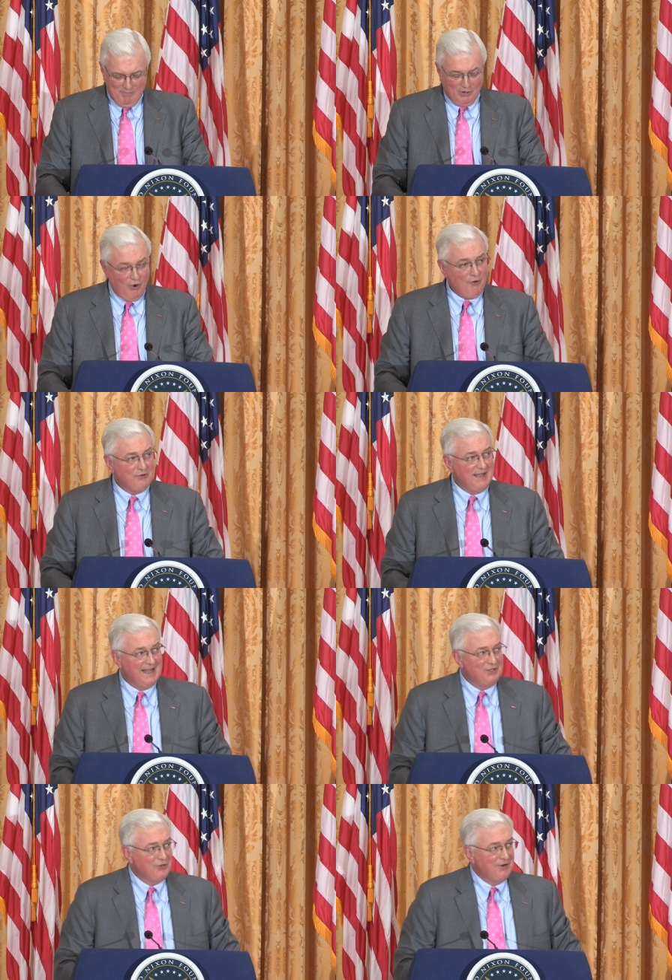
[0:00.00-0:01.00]
MacArthur
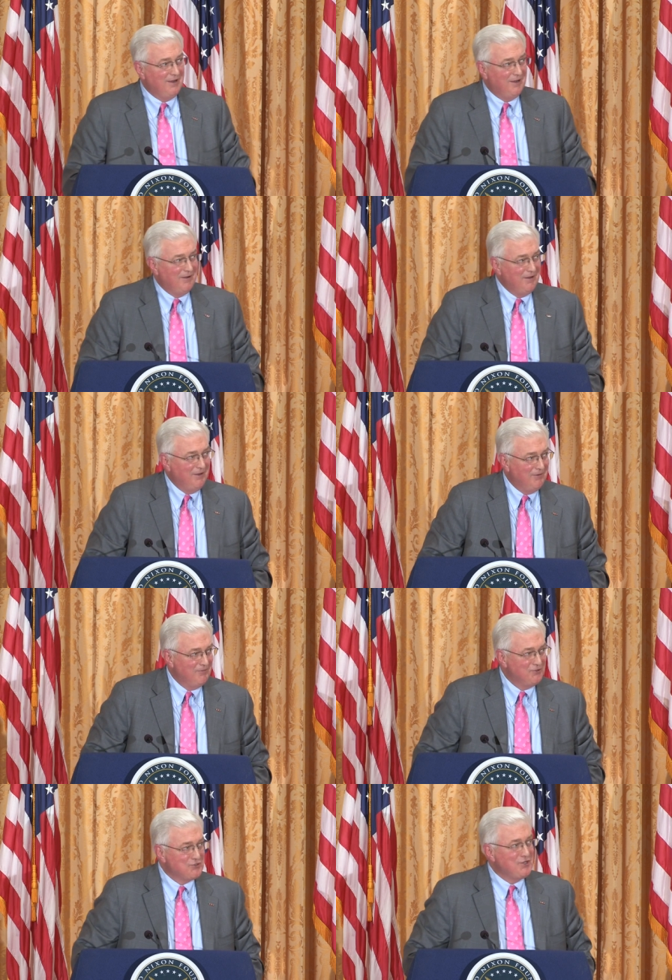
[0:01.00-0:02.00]
got into a, a,
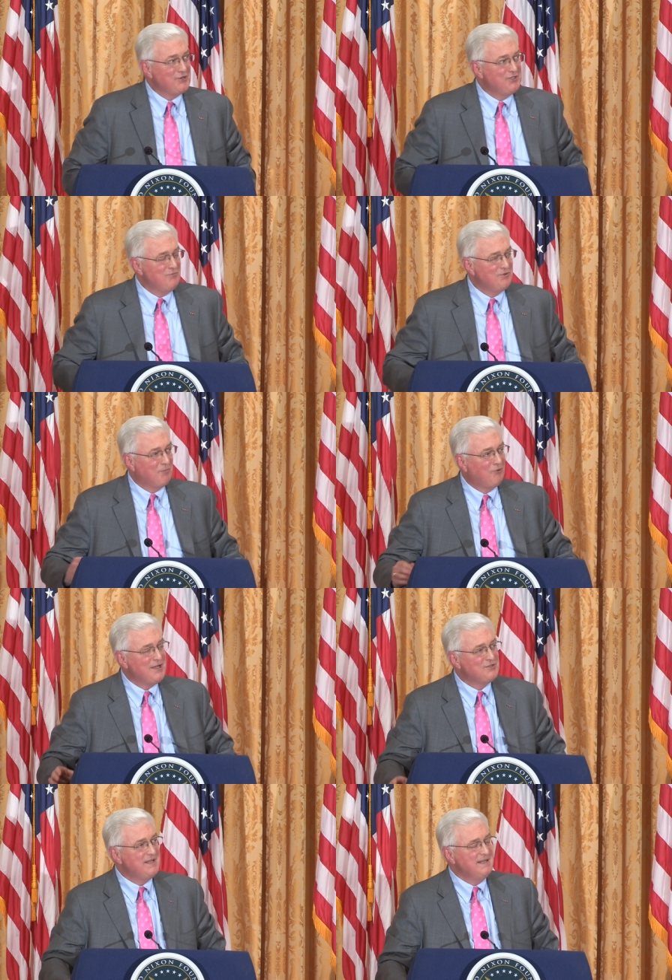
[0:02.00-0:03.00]
discussion with the
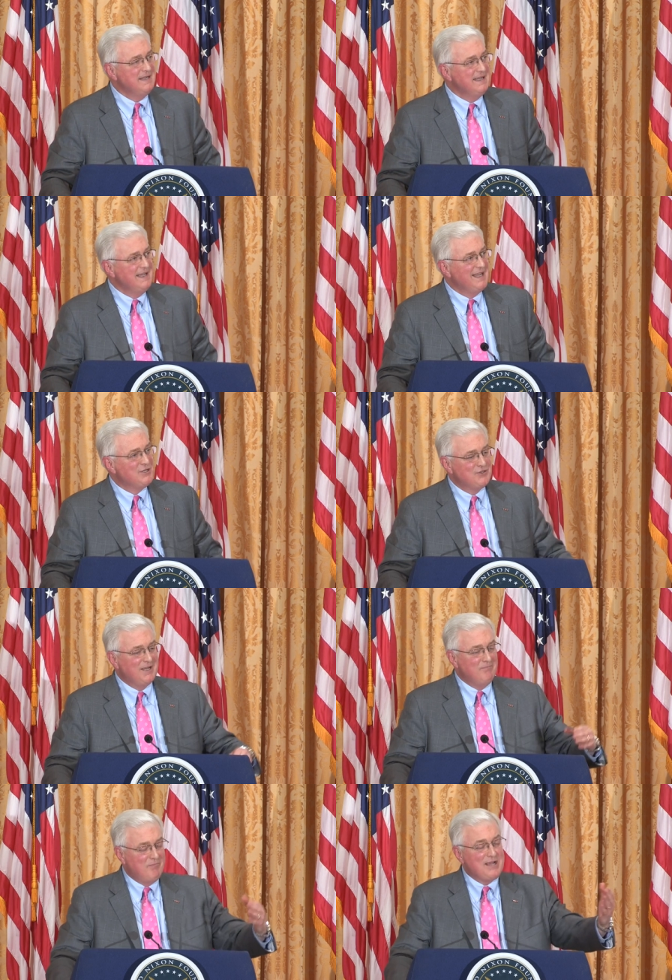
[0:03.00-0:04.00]
president and
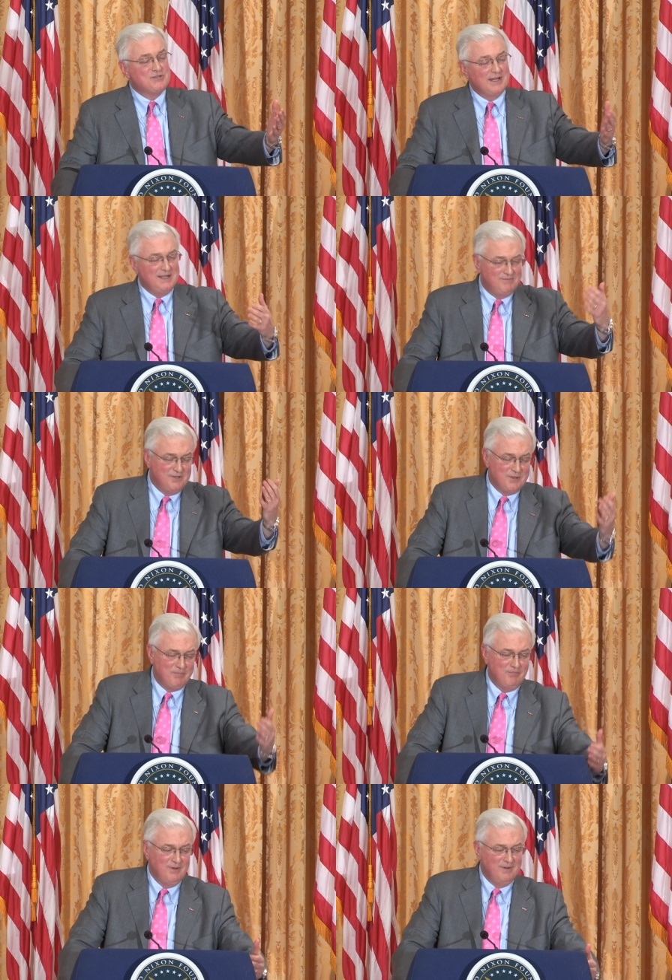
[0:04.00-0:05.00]
said basically to the
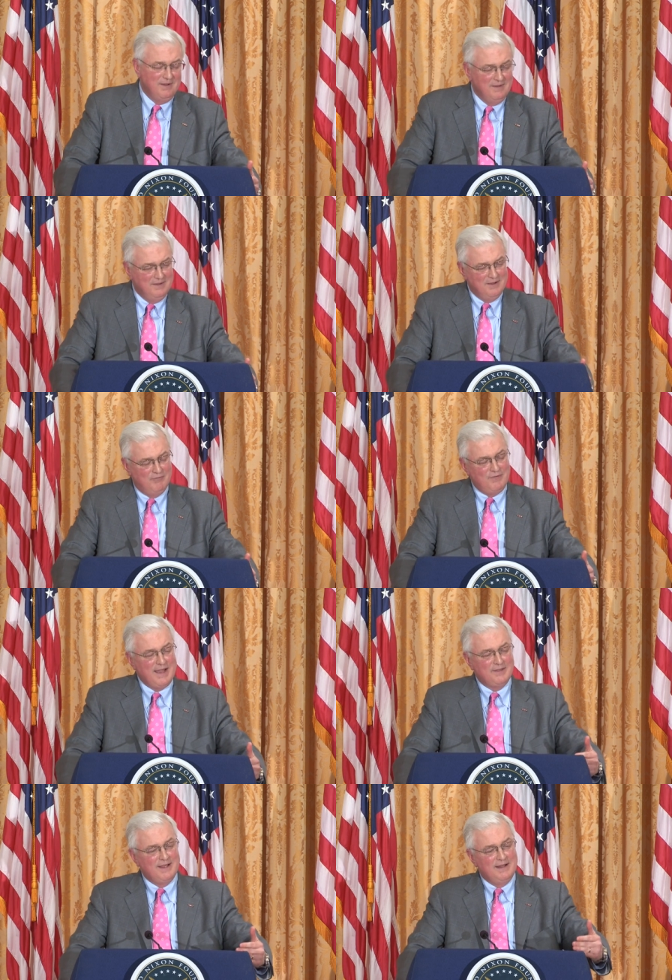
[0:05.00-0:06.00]
uh,
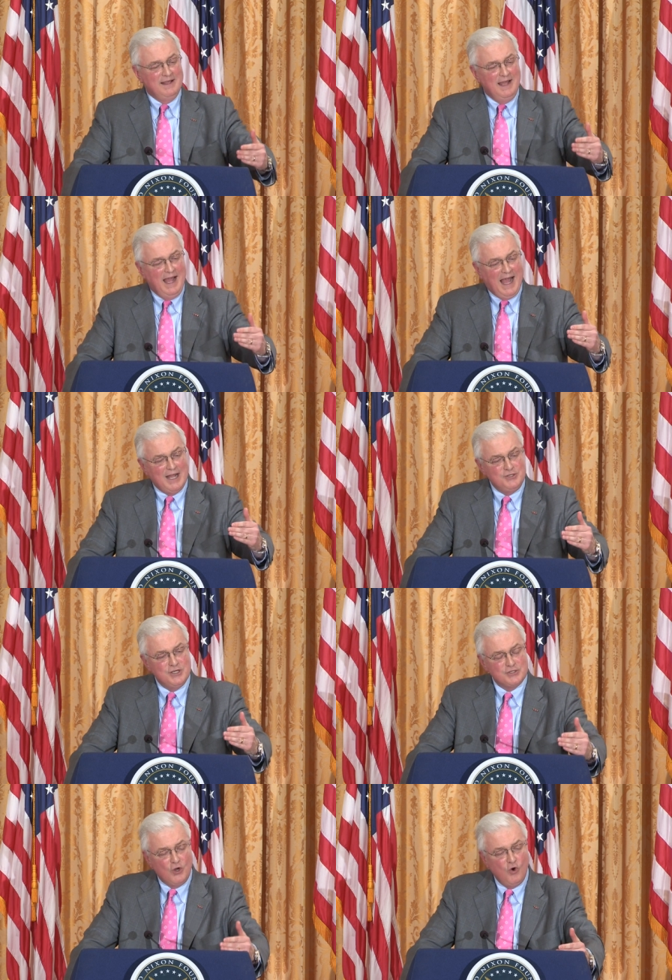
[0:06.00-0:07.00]
effect that I
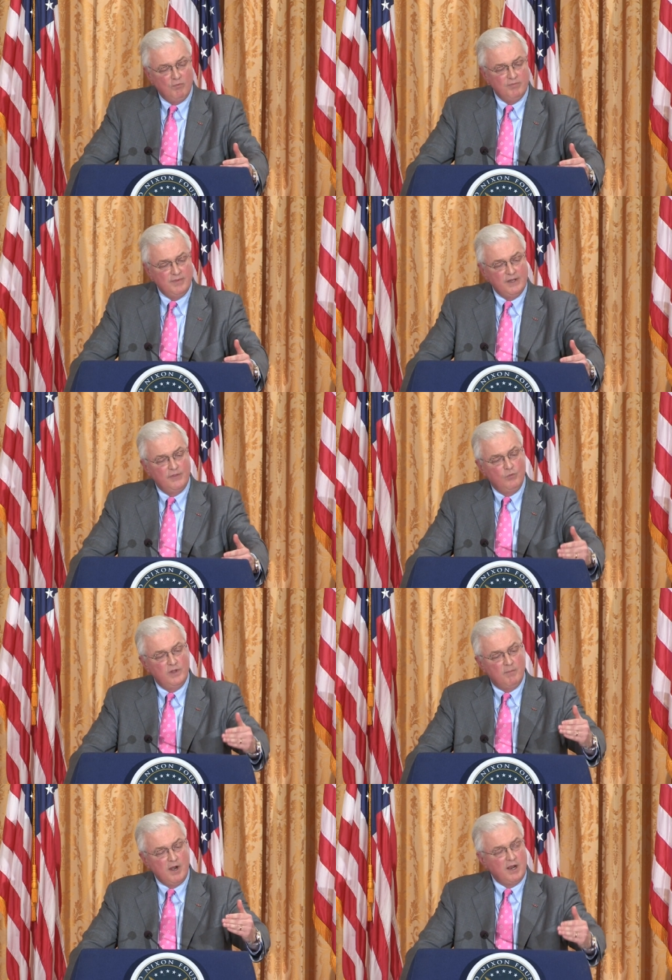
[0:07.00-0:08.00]
just hope that
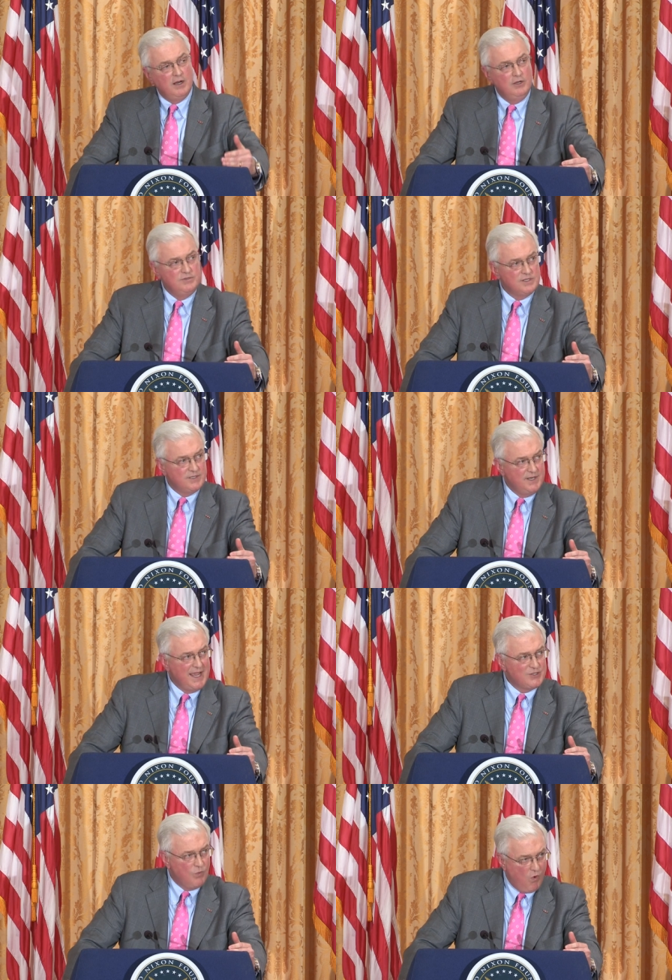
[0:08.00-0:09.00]
when America loses the
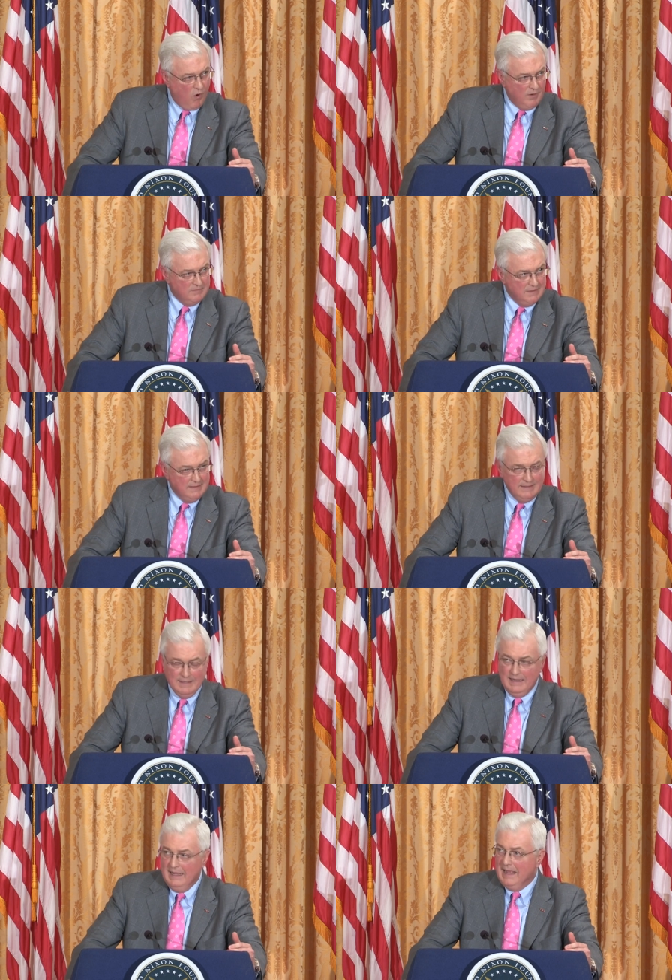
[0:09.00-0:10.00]
next war
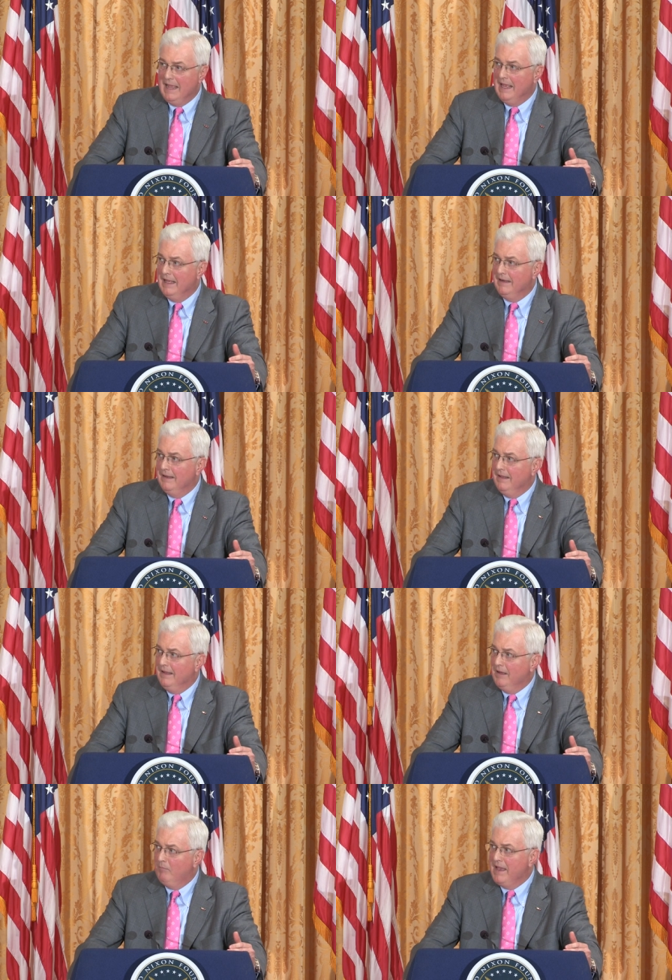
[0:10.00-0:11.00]
and
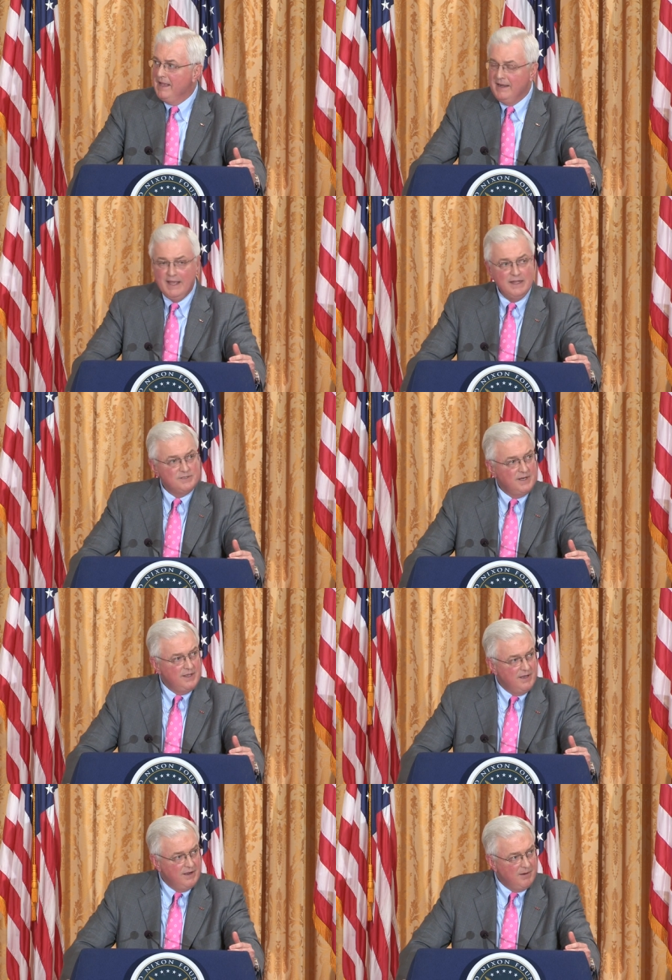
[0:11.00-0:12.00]
a bayonet is in a
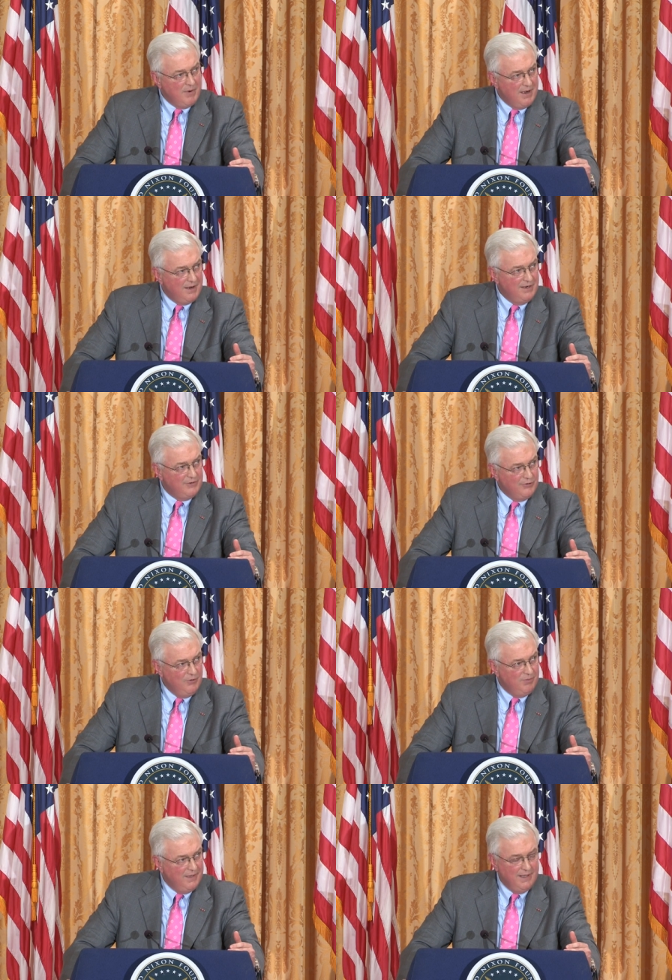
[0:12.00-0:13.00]
young American
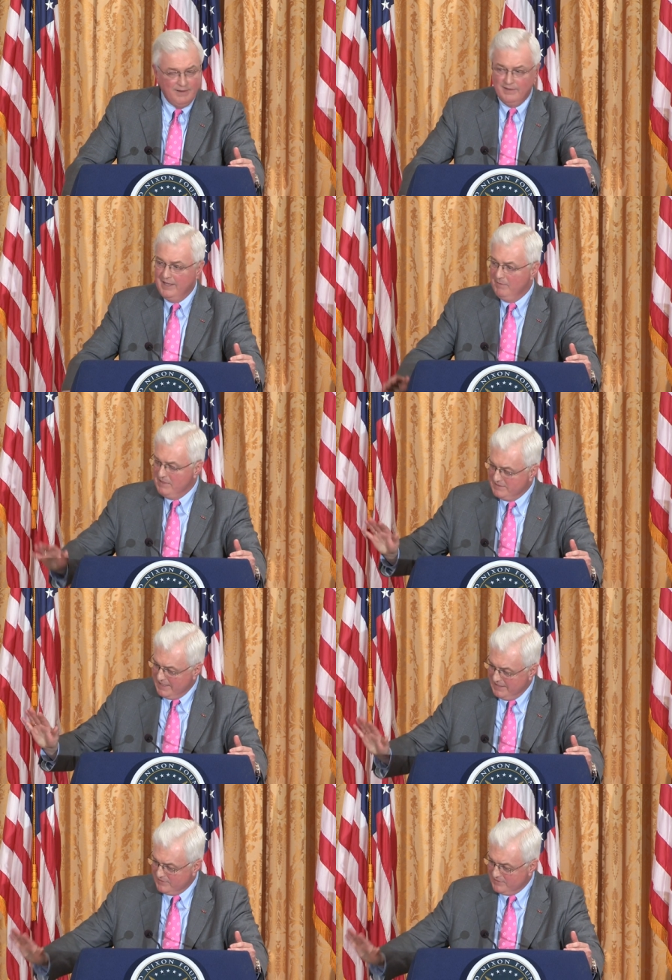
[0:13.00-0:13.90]
troop and the enemy's got